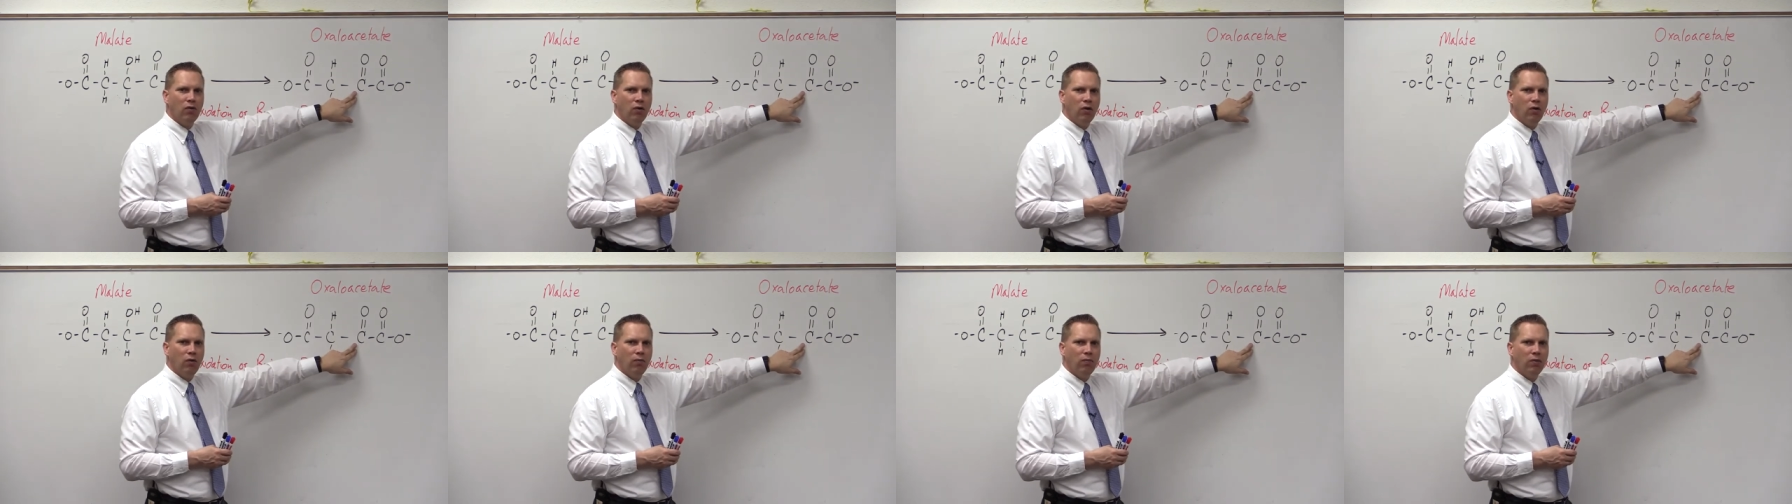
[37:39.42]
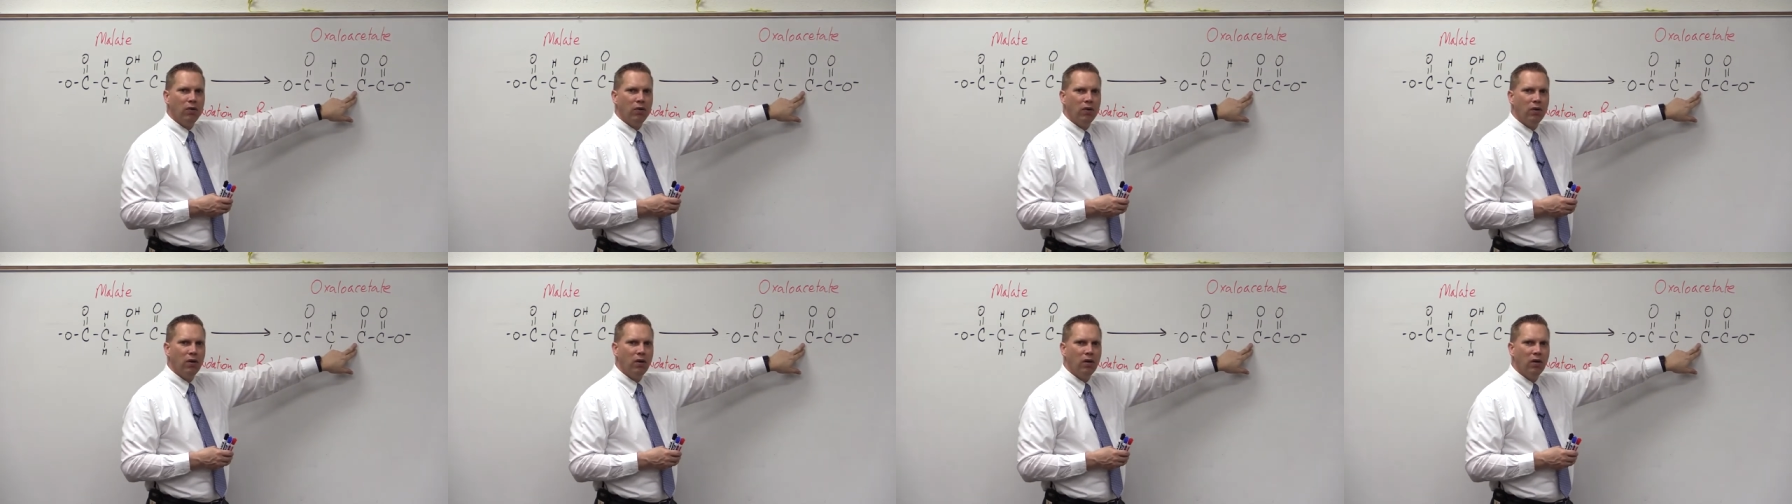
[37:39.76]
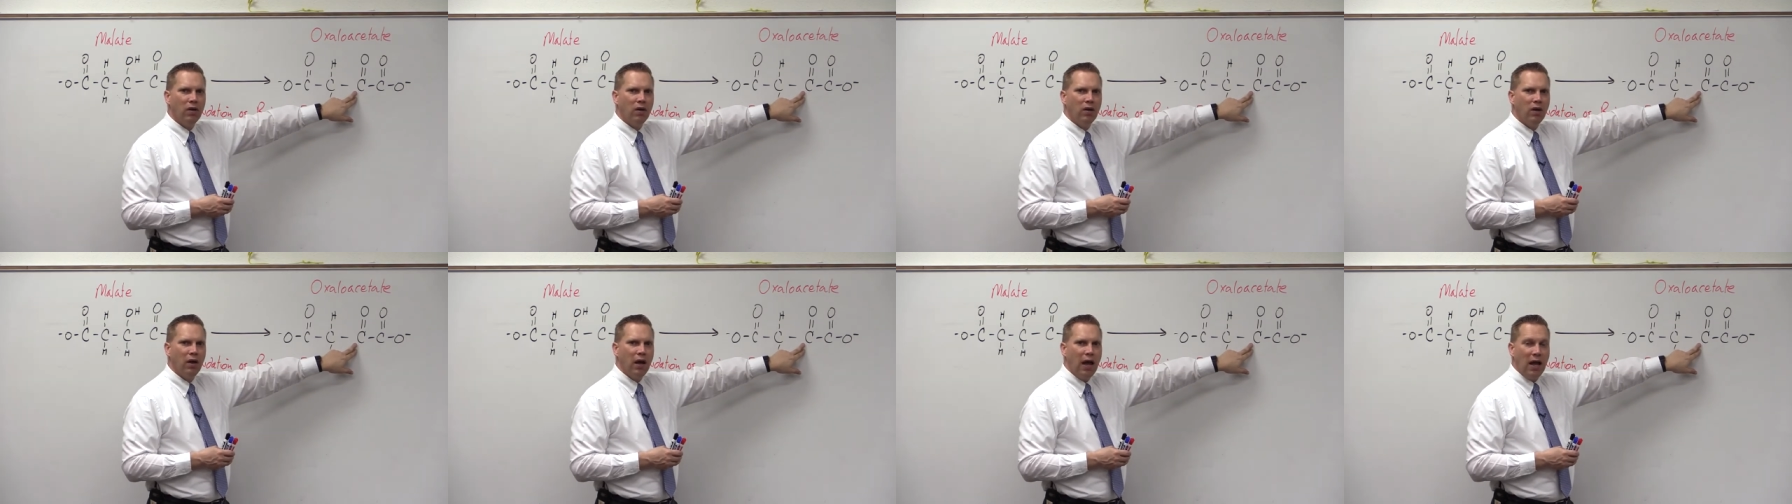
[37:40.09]
group.
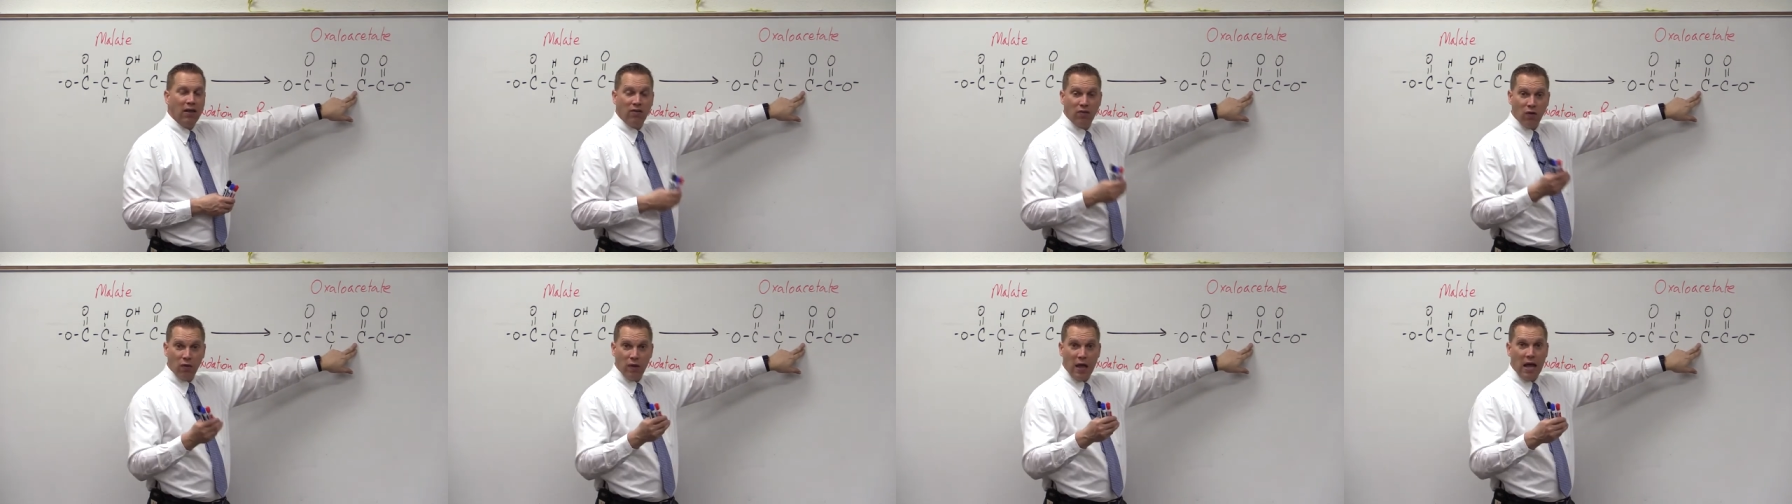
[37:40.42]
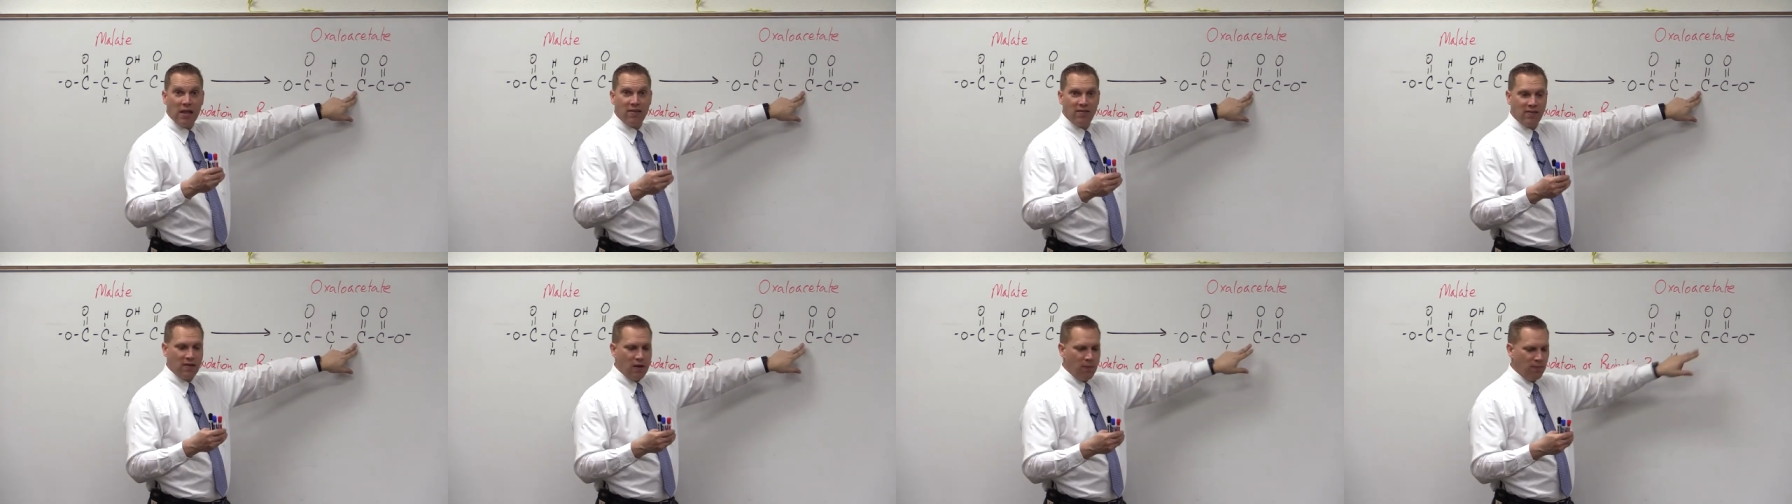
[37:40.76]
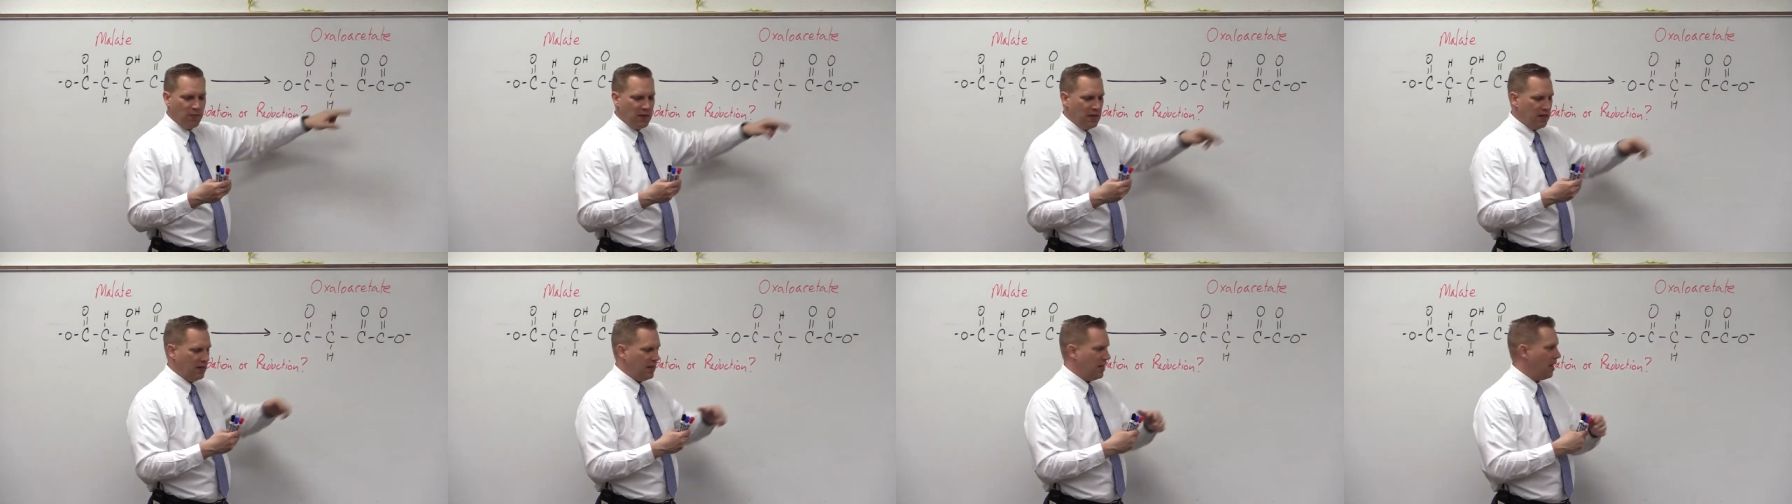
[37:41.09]
And so that's
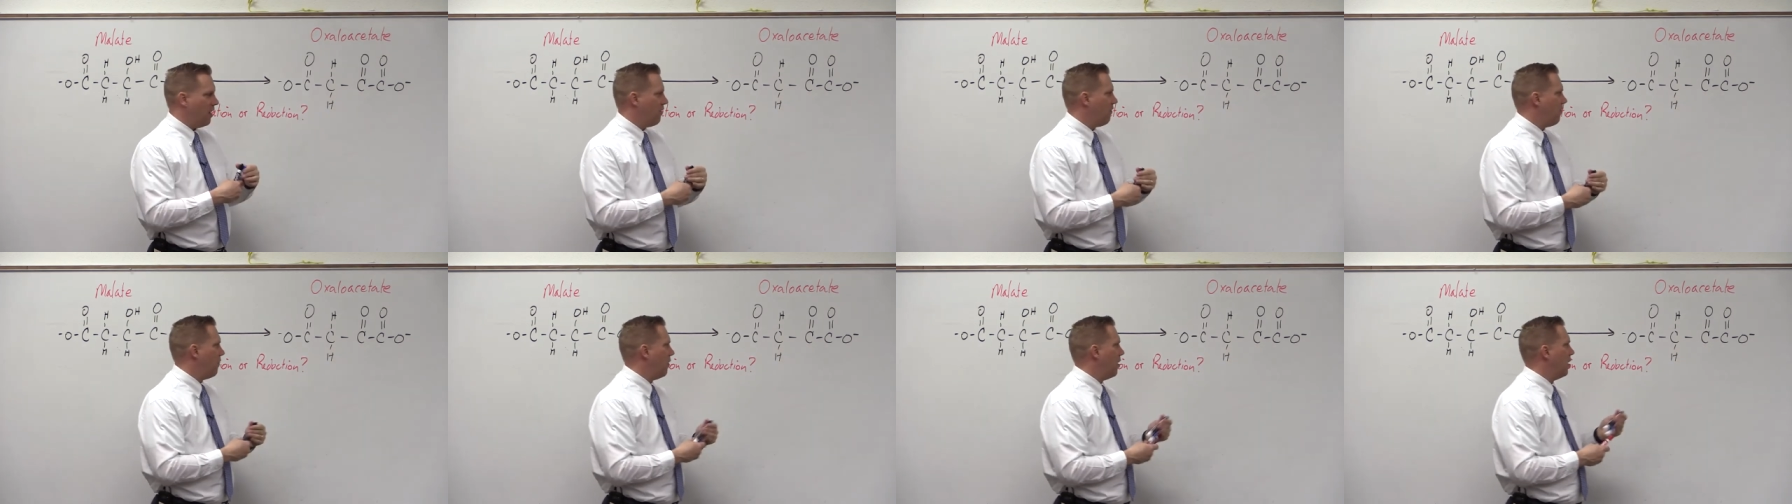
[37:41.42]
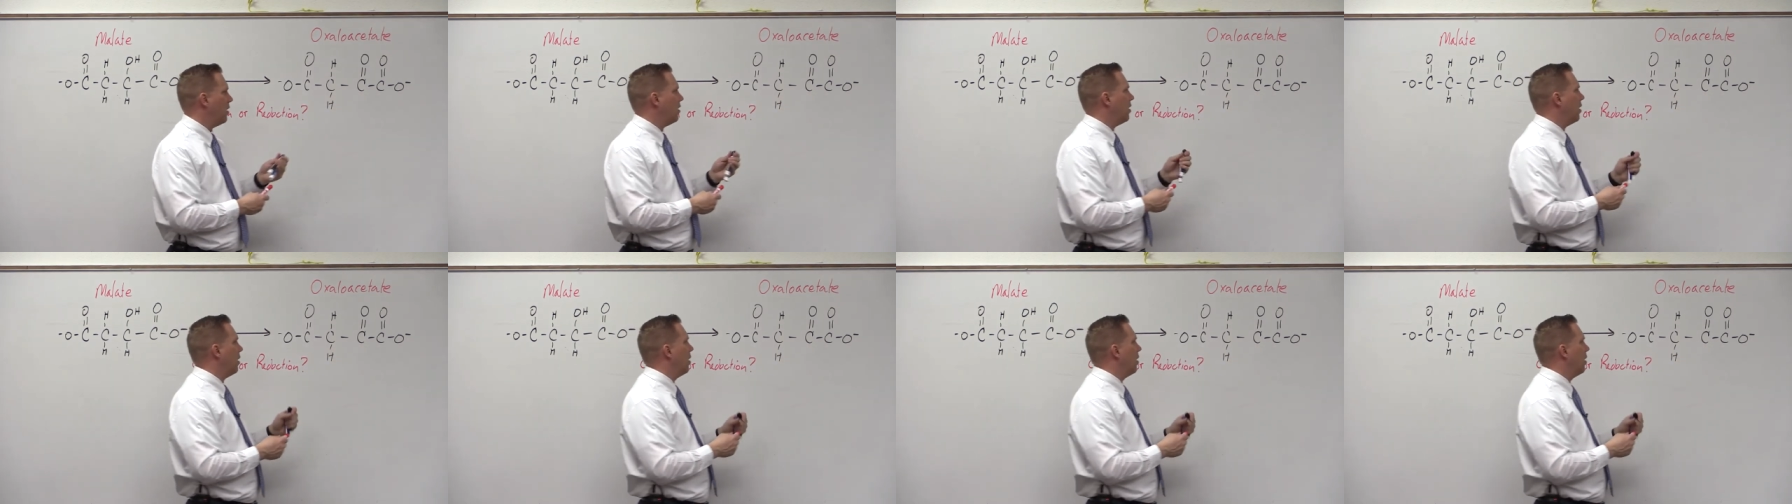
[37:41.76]
something different.